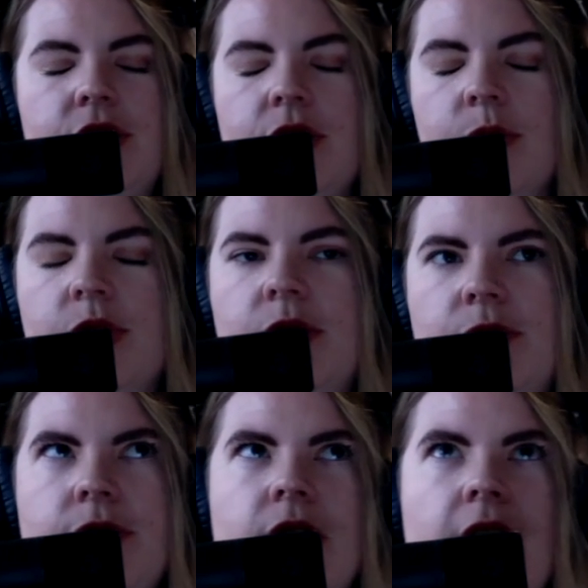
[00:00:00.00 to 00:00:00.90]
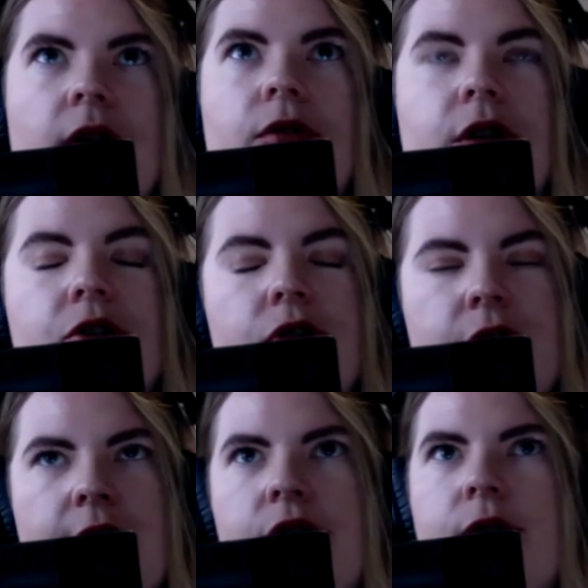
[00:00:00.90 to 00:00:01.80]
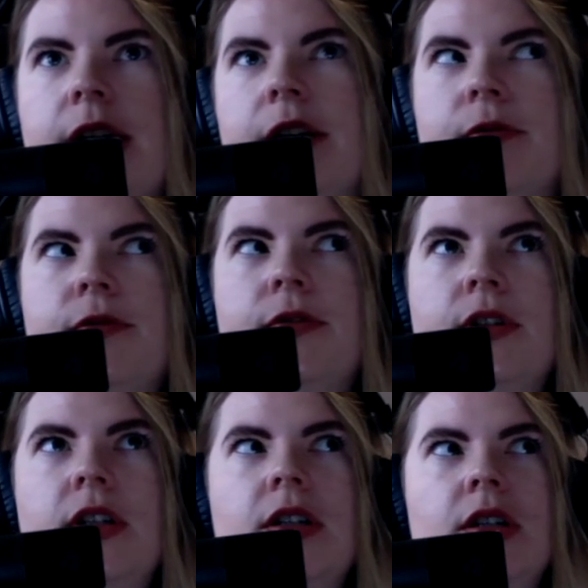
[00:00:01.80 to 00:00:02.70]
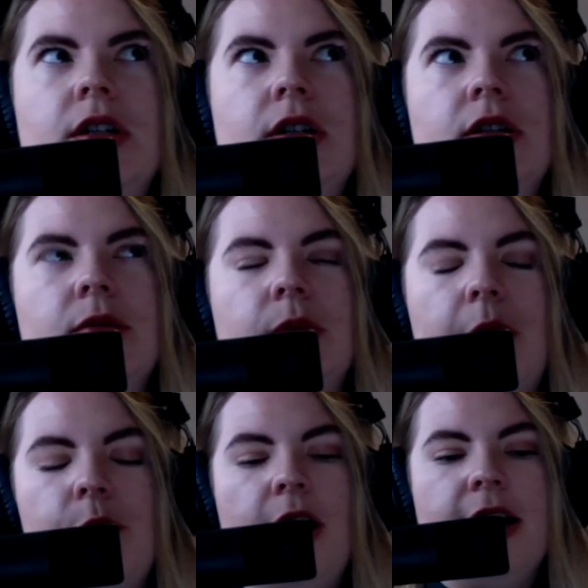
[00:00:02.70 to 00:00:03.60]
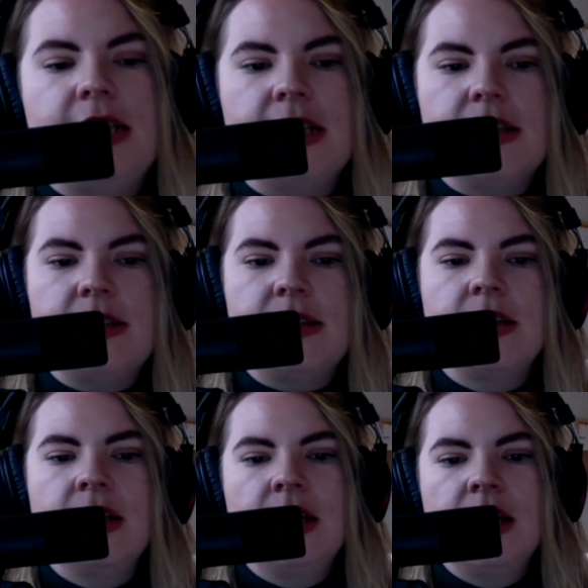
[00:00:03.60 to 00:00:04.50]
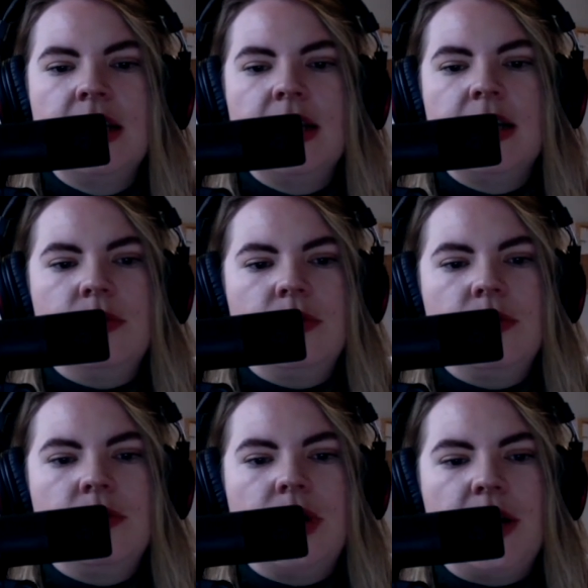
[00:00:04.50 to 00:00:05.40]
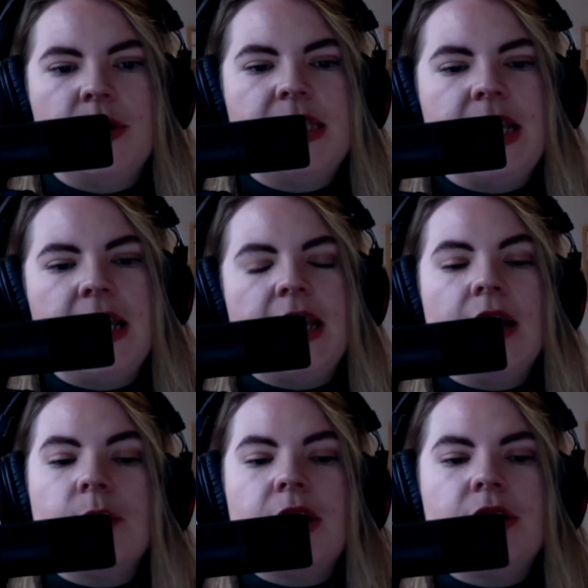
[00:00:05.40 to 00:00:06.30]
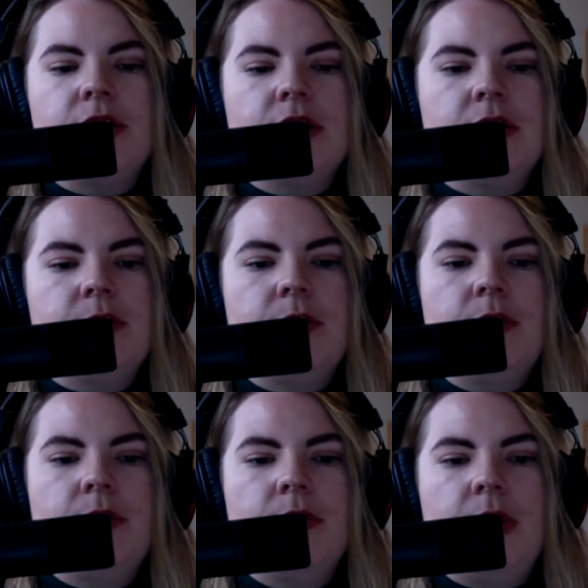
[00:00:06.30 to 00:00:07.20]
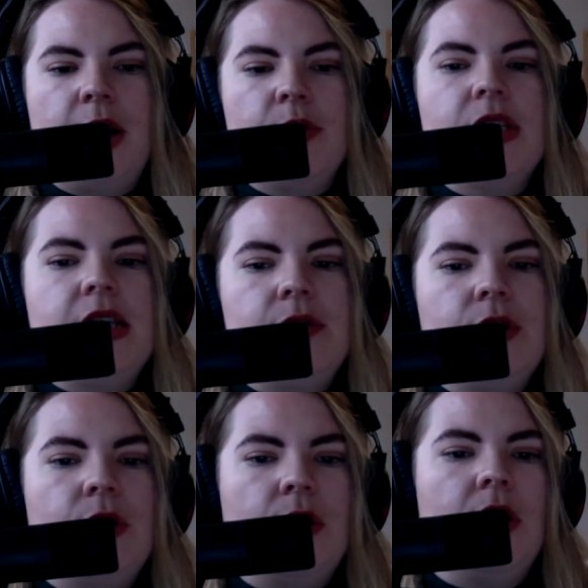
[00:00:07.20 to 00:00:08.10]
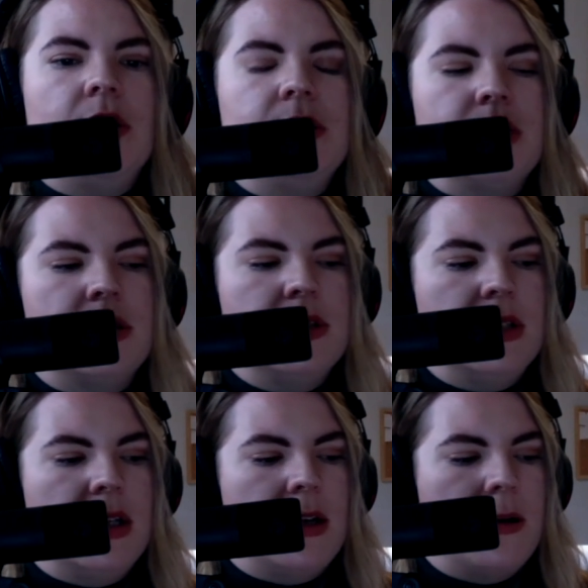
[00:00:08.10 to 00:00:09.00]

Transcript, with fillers: in terms of kind of the trajectory of my practice, I would say, yeah, my I received the Gohonzon